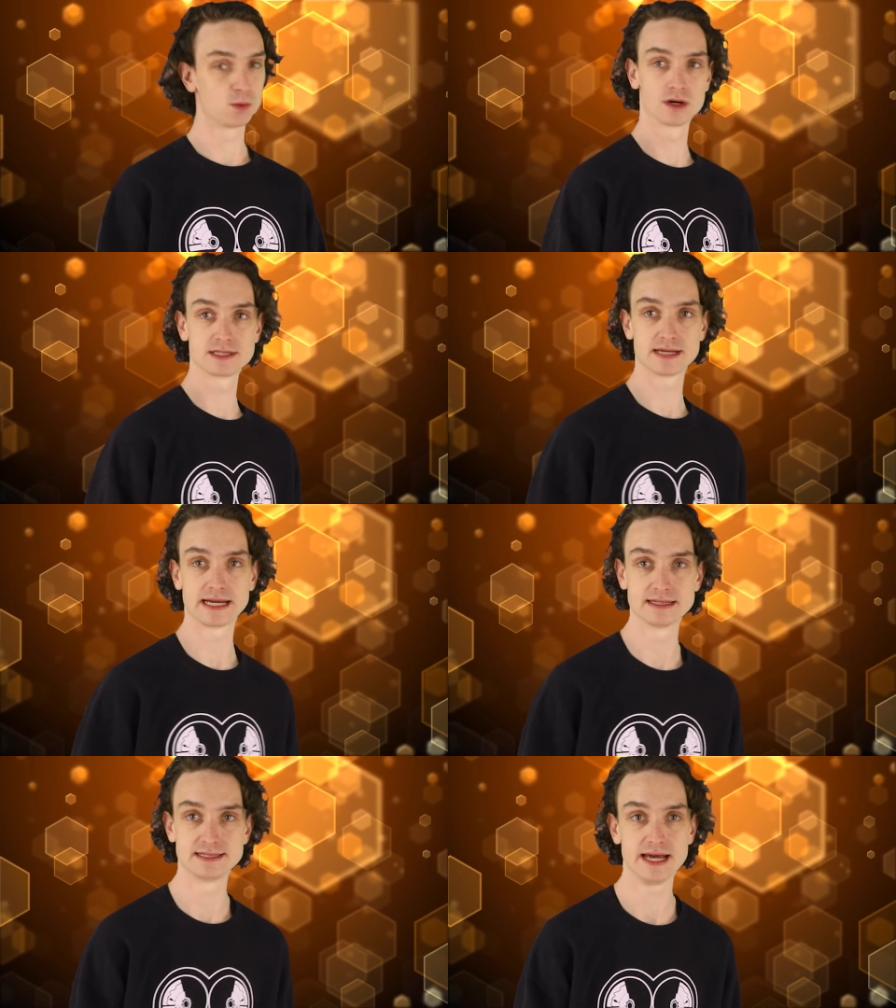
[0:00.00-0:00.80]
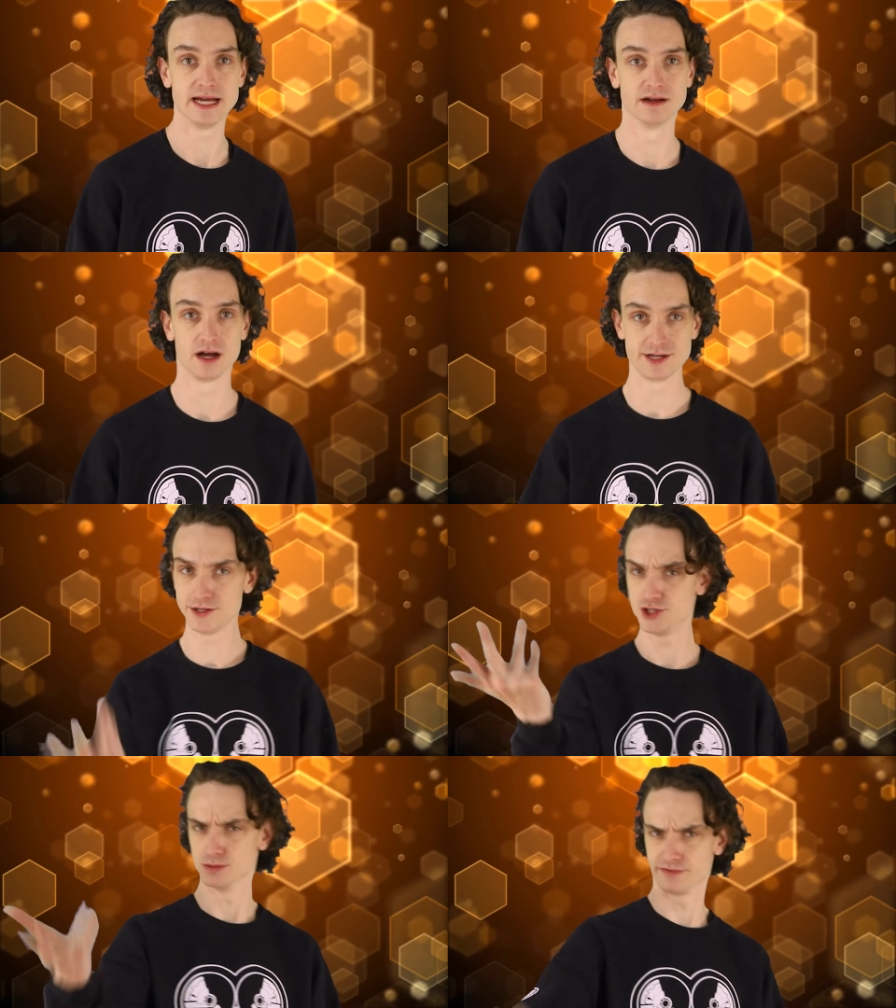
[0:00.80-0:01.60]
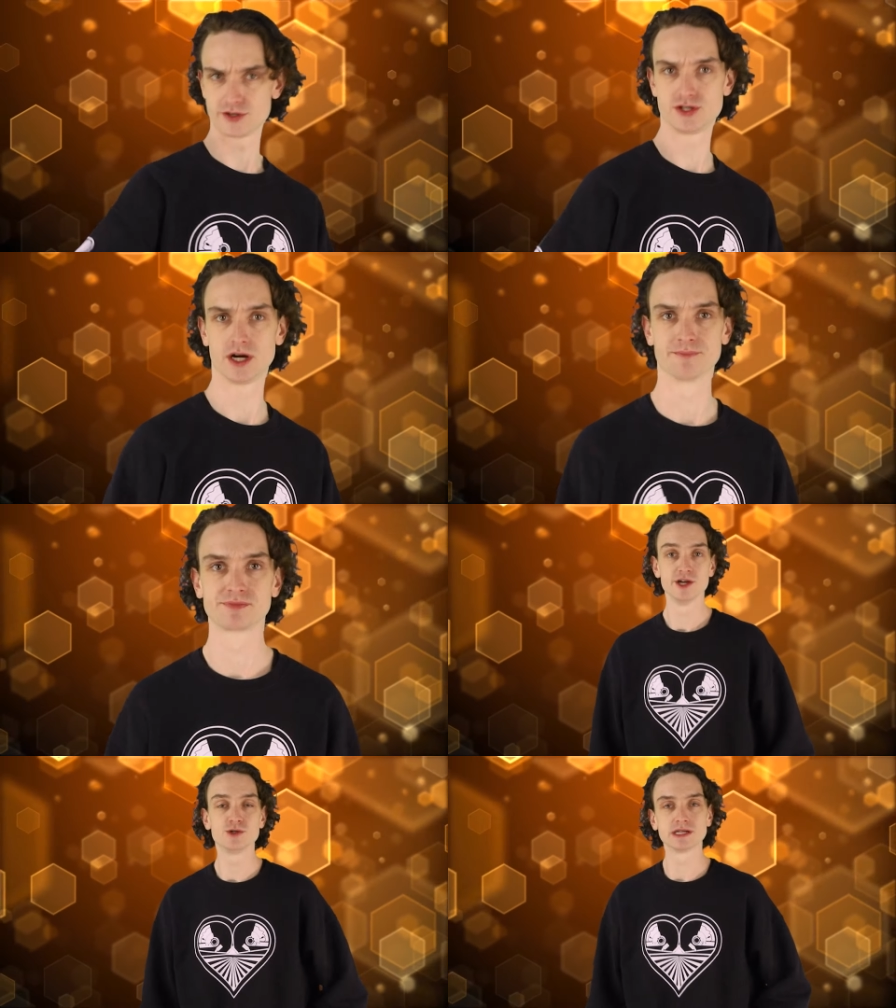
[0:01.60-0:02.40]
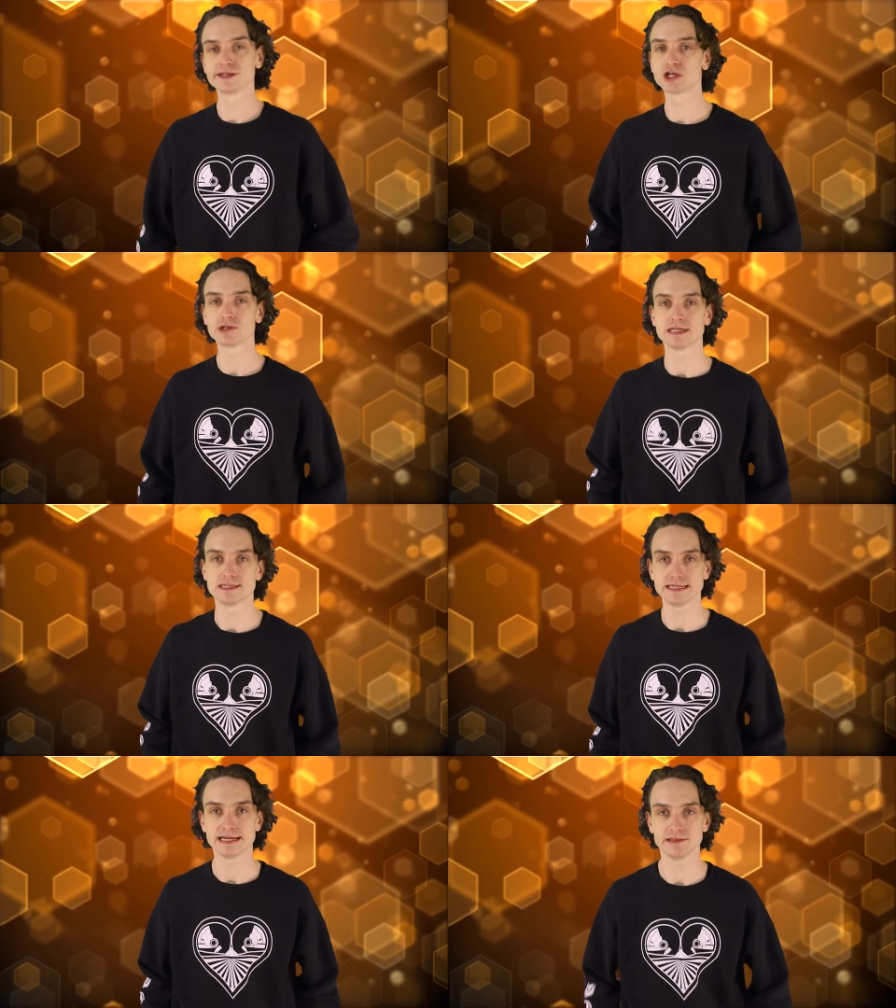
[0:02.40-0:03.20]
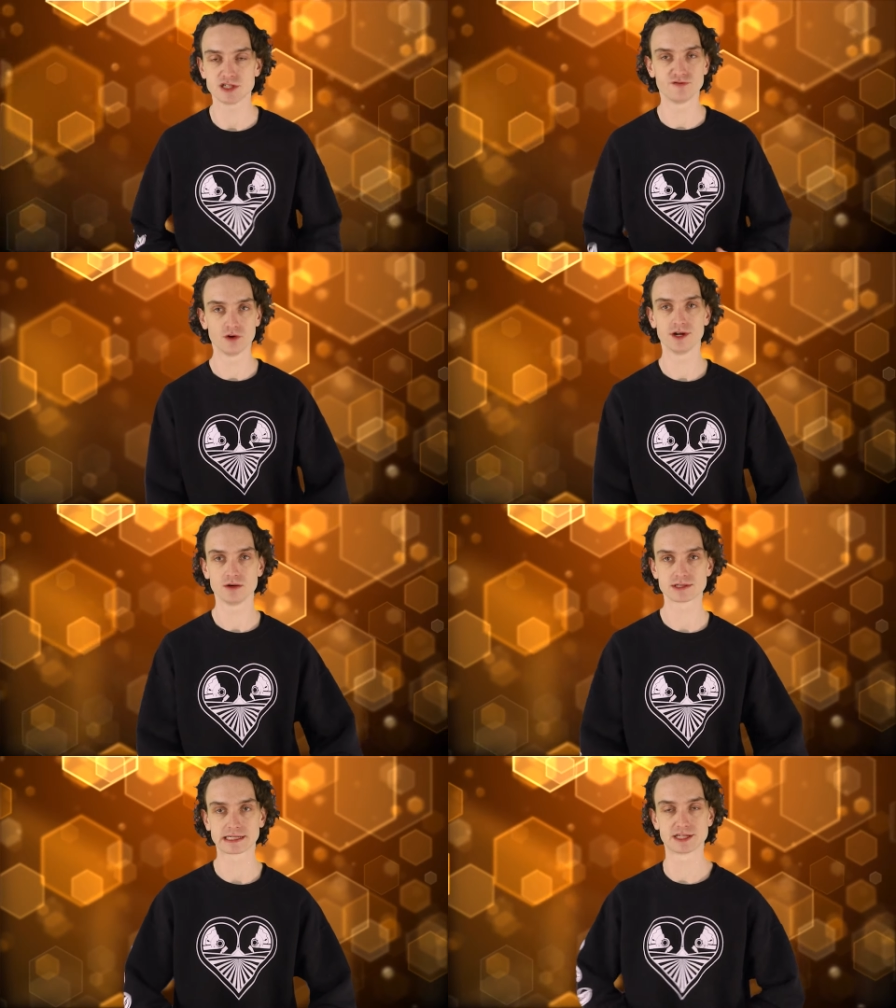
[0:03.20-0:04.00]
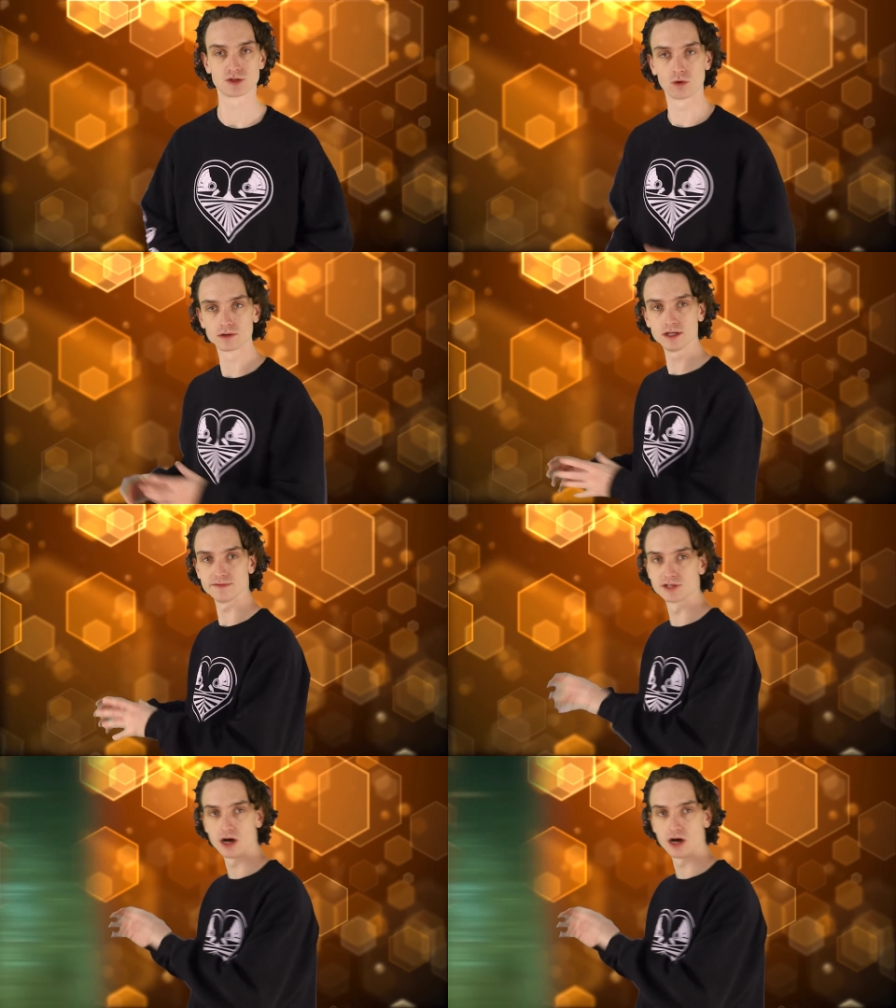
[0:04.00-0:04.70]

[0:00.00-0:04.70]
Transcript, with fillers: words I can say on YouTube for sure. You can literally see in these photos like this aura of